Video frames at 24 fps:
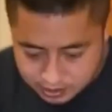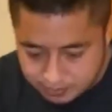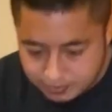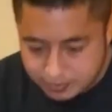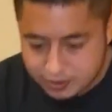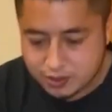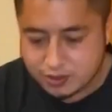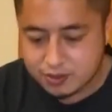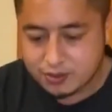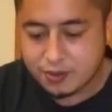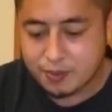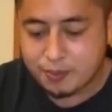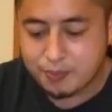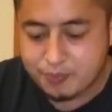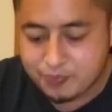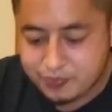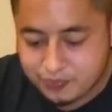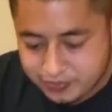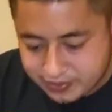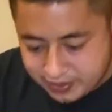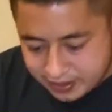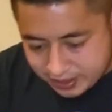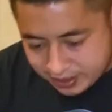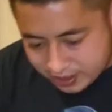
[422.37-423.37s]
the middle,
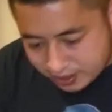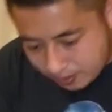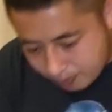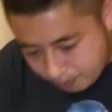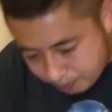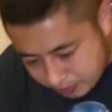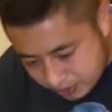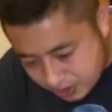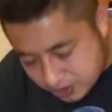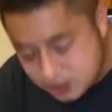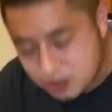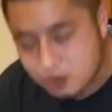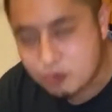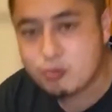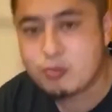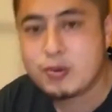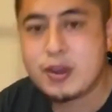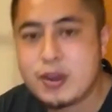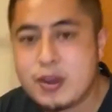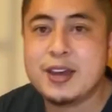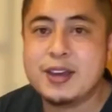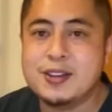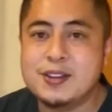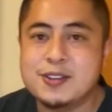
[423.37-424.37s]
I got a bunch of
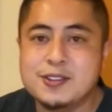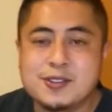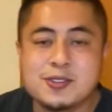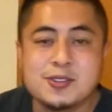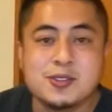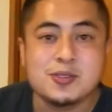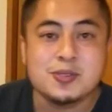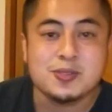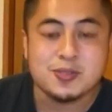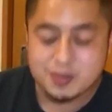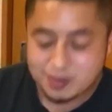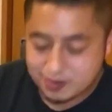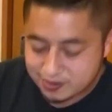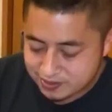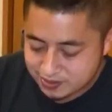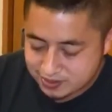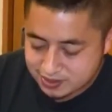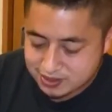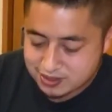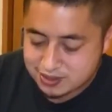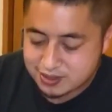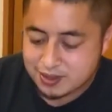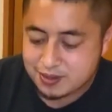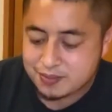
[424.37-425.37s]
red too.
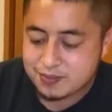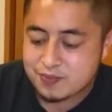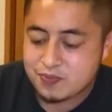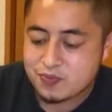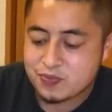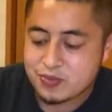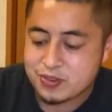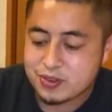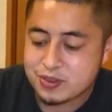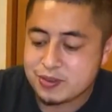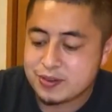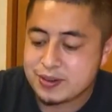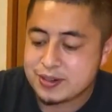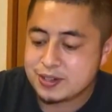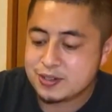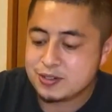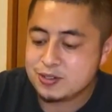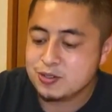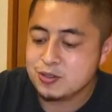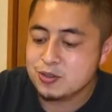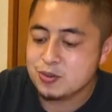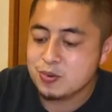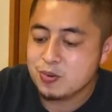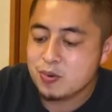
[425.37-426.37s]
This is got 3,
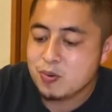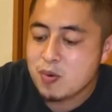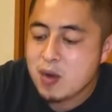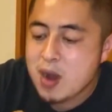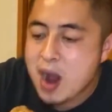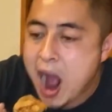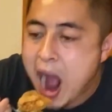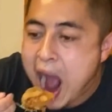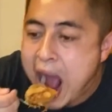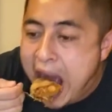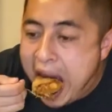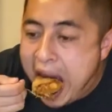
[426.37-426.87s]
2, 1.